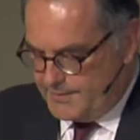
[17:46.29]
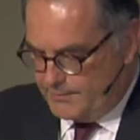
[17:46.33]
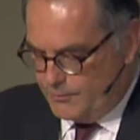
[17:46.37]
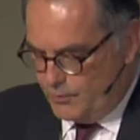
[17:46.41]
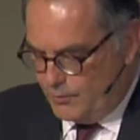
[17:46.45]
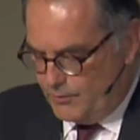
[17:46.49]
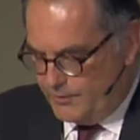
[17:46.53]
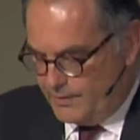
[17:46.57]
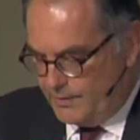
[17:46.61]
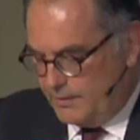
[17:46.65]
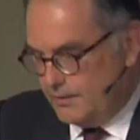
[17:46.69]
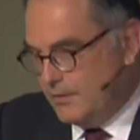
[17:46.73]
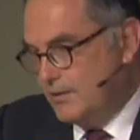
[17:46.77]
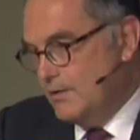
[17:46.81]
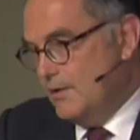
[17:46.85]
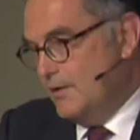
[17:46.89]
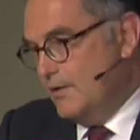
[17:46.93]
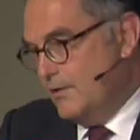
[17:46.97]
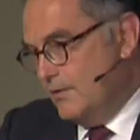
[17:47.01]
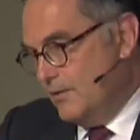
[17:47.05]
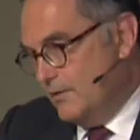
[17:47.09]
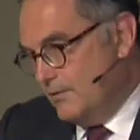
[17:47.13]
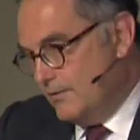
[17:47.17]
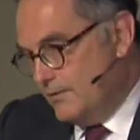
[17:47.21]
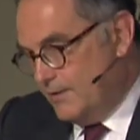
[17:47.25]
morning,
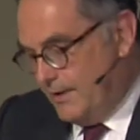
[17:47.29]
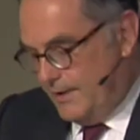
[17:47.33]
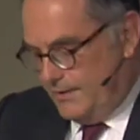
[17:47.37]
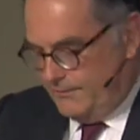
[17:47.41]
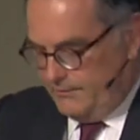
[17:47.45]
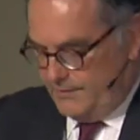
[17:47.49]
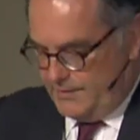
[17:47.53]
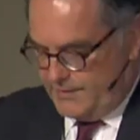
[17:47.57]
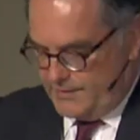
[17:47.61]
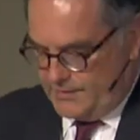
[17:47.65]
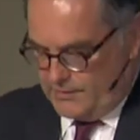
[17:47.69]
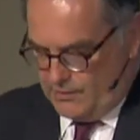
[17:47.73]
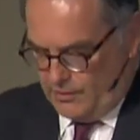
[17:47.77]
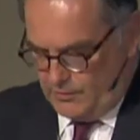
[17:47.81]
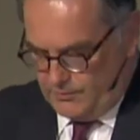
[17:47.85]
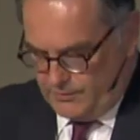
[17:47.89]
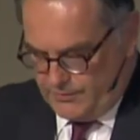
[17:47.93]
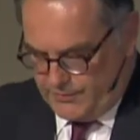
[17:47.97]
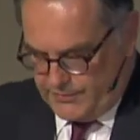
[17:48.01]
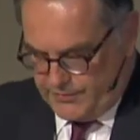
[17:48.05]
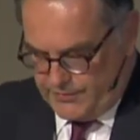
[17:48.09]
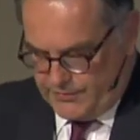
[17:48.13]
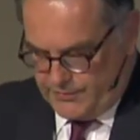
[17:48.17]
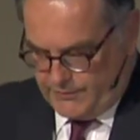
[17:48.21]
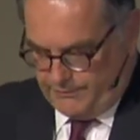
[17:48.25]
David
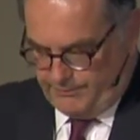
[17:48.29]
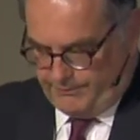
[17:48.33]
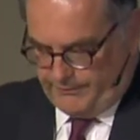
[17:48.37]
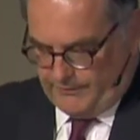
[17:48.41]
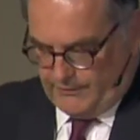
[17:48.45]
Sloan's